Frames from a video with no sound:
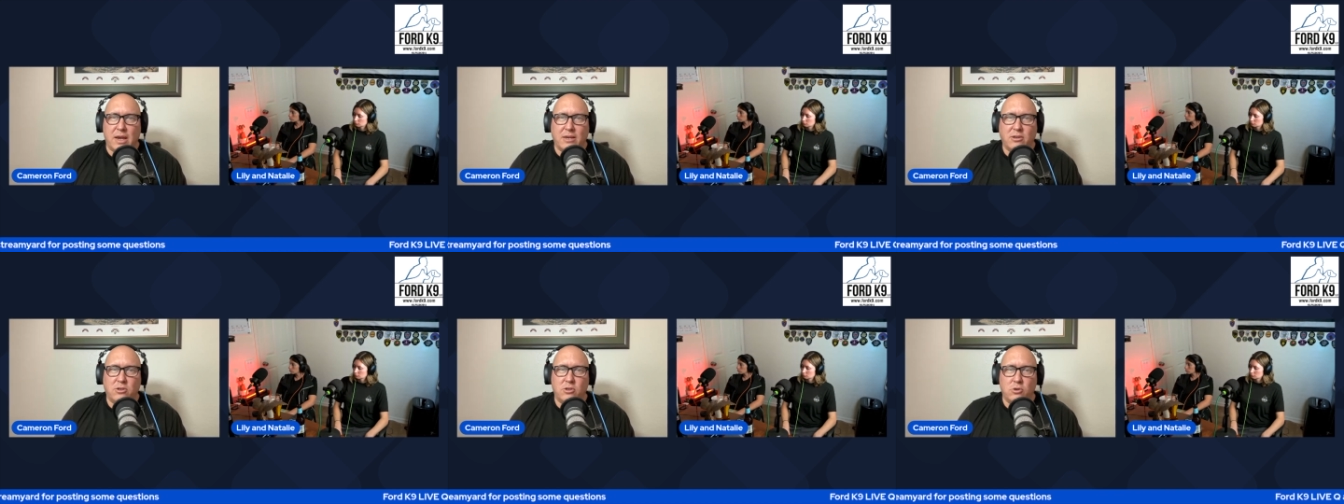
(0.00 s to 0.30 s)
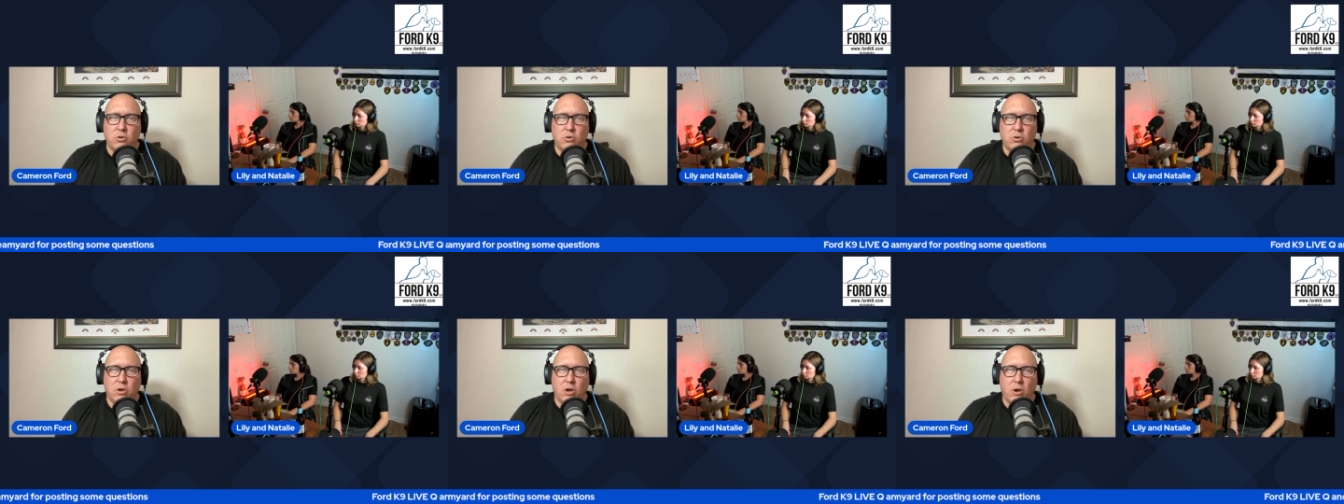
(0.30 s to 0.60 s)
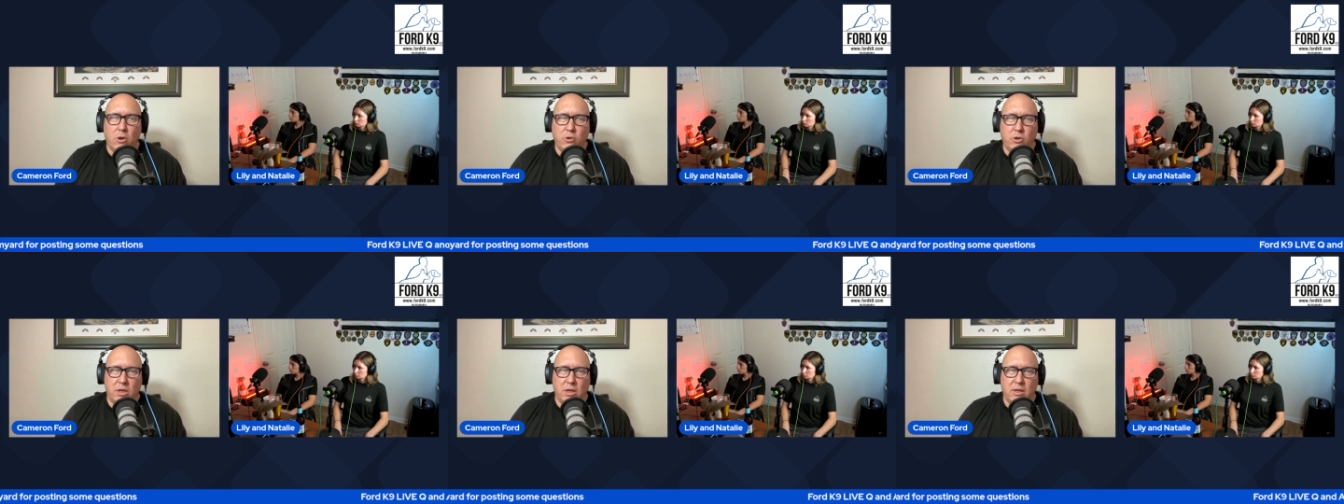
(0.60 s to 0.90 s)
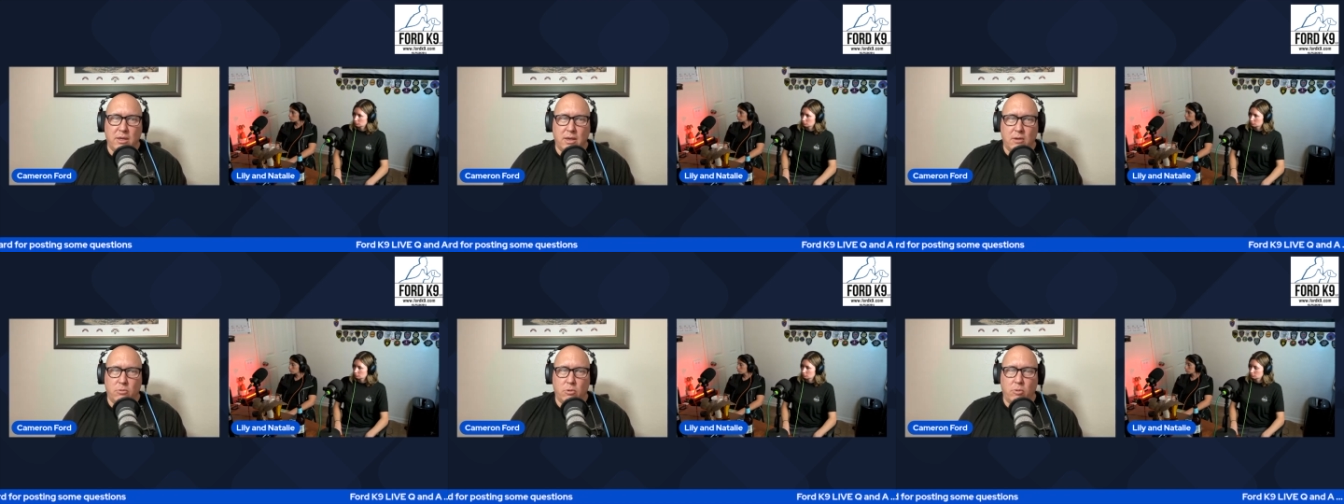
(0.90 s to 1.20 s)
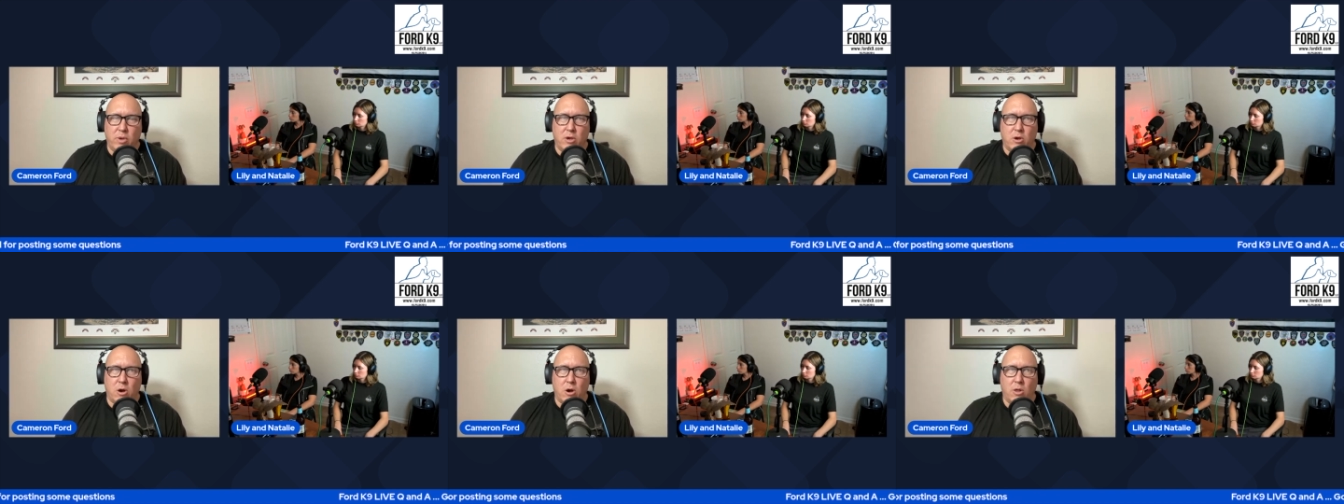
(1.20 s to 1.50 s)
I do know you can get what
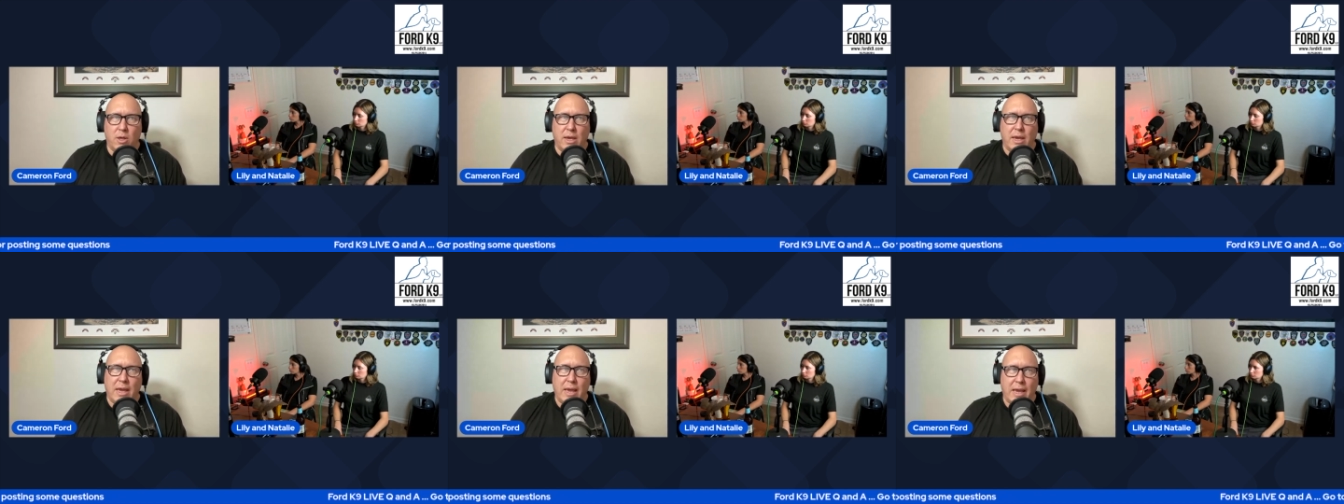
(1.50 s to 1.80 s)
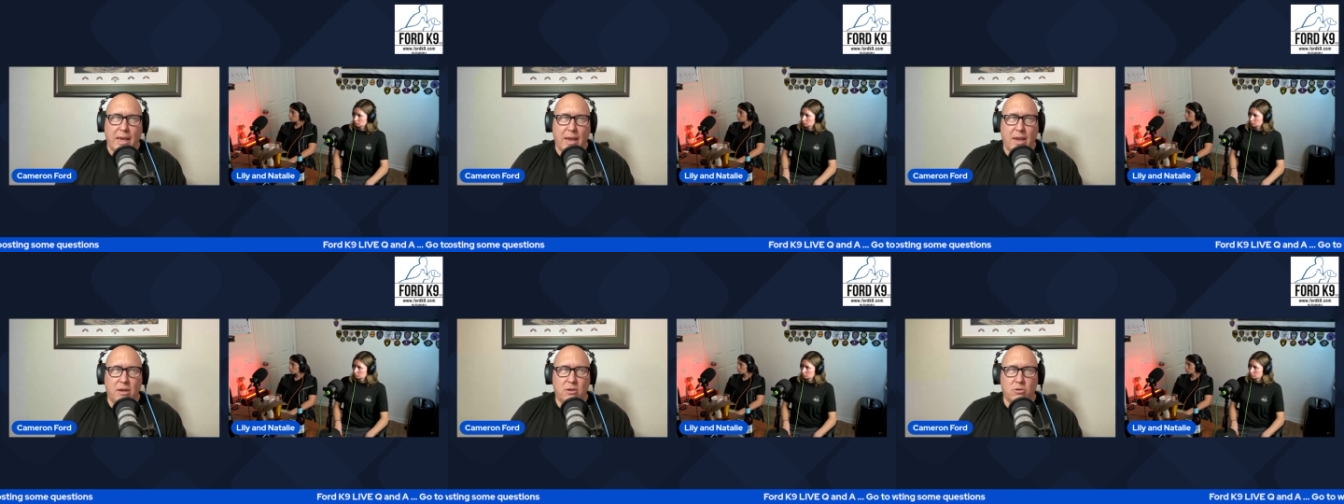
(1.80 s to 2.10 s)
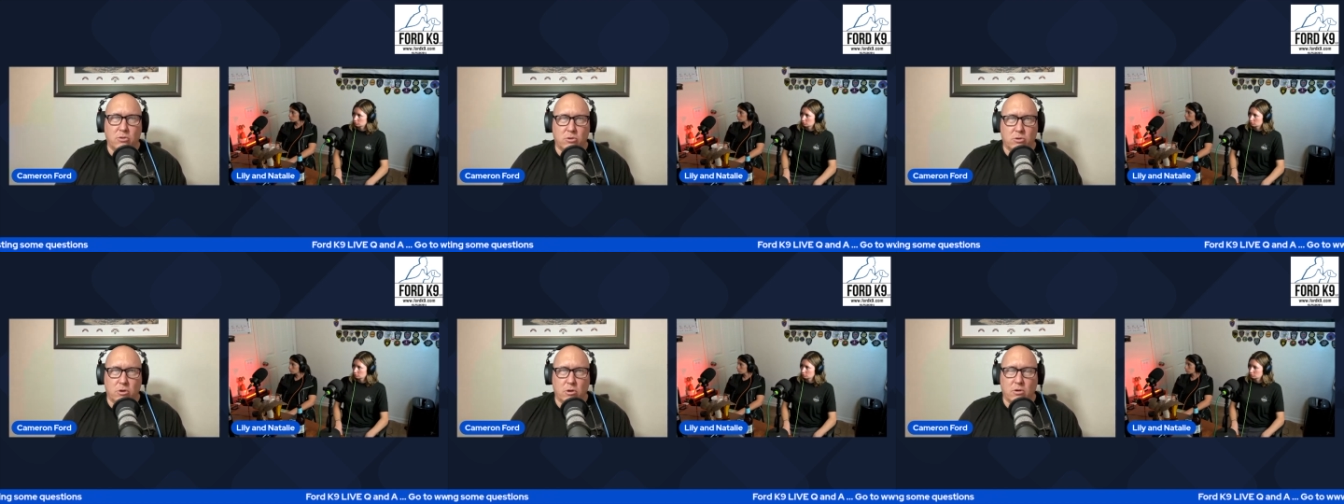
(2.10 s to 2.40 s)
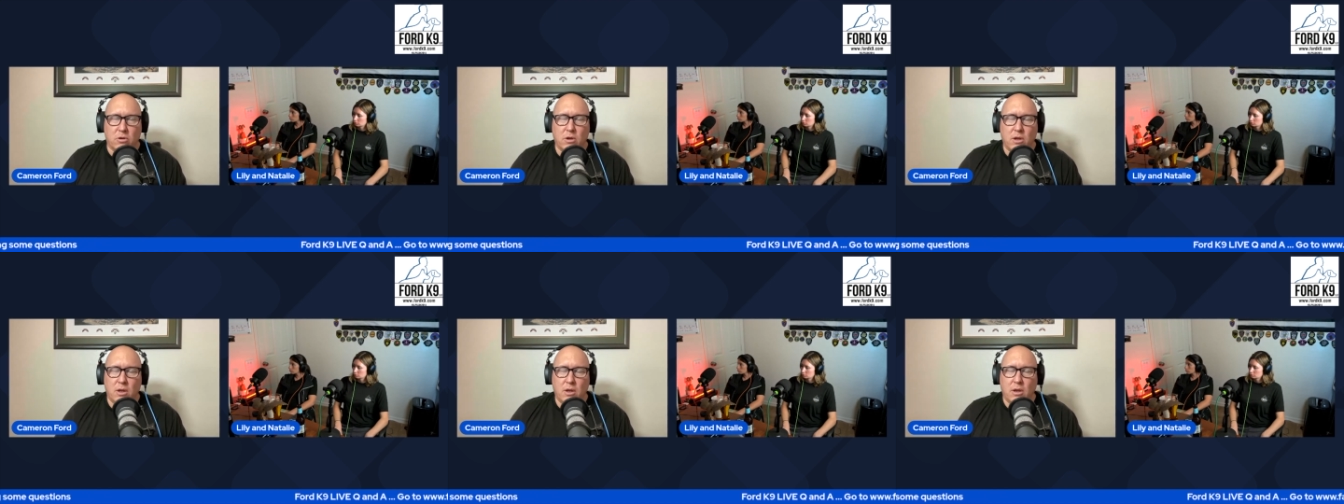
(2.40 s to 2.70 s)
we call a handler